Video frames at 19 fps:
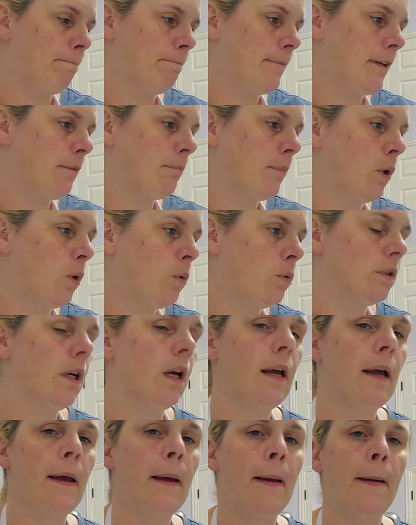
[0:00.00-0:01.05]
mold,
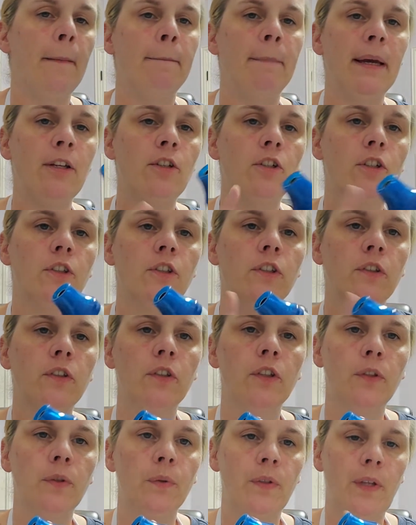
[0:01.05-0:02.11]
make sure you
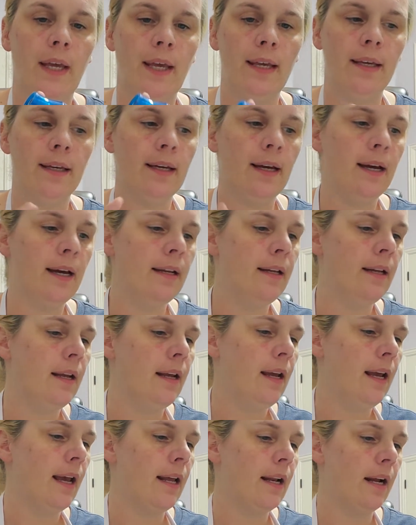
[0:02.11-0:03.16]
use a heat gun,
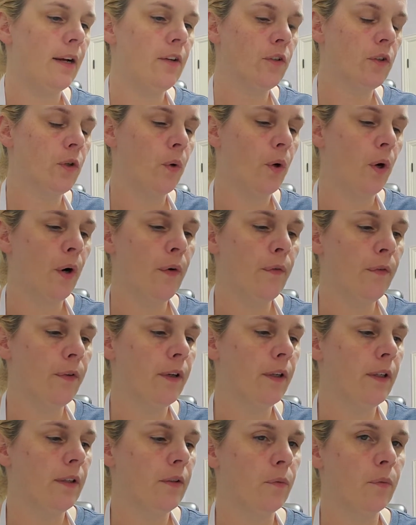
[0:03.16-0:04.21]
and I just go
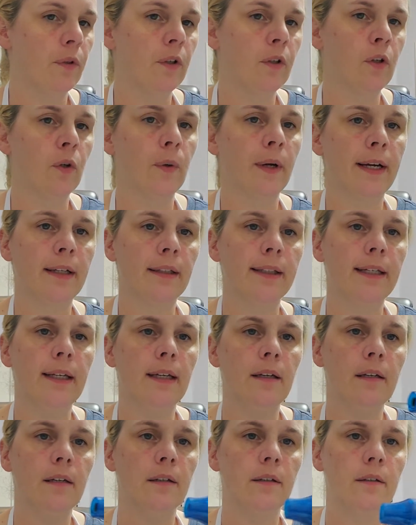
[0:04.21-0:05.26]
over it real
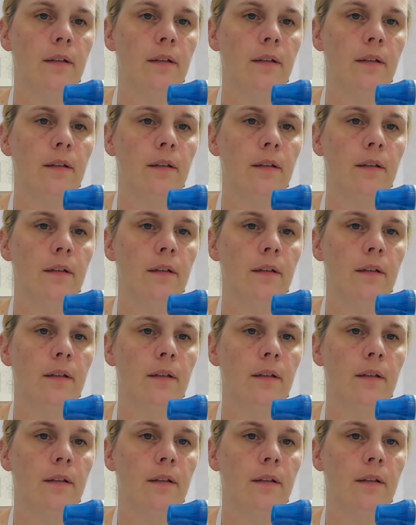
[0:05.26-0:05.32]
quickly,